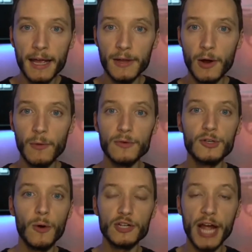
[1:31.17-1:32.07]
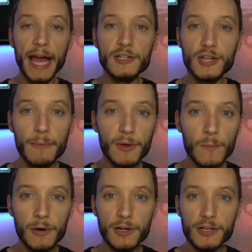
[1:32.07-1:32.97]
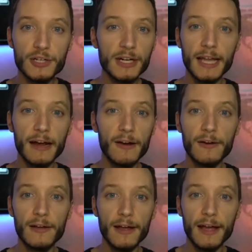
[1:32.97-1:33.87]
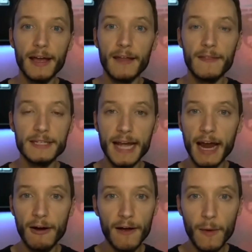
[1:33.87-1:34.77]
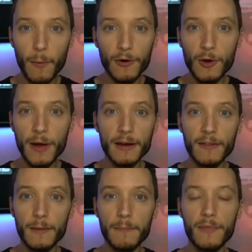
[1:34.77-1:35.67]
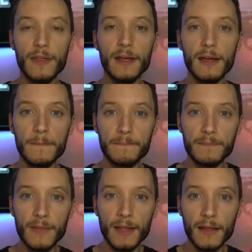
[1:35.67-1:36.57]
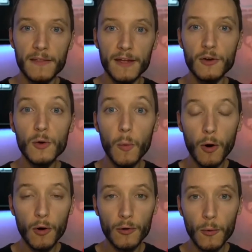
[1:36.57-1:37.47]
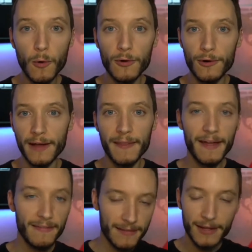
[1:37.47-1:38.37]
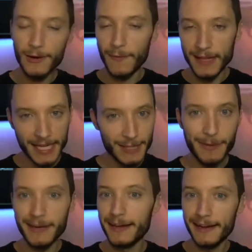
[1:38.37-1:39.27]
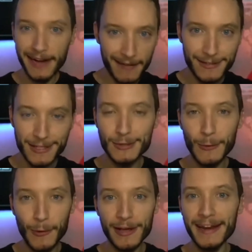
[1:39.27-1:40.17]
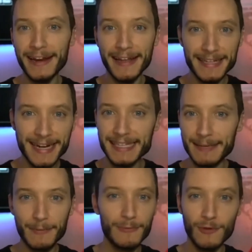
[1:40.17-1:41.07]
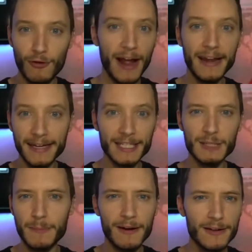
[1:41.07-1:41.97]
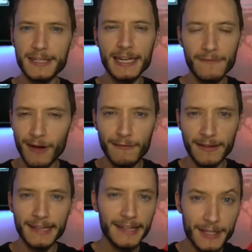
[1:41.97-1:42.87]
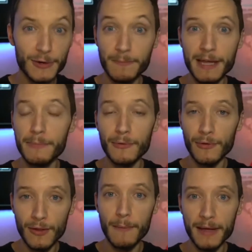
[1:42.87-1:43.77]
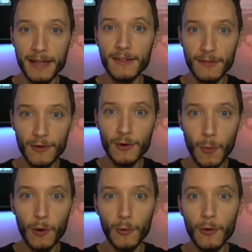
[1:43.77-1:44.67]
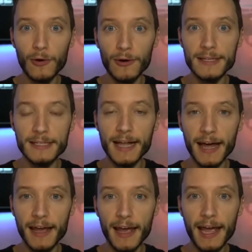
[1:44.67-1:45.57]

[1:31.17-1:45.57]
you know, George H.W. Bush declared this era that we're new in, the new world order. And you know, that's been kind of distorted, and it's not some grand conspiracy involving like lizard people. No, I mean, the new world order is that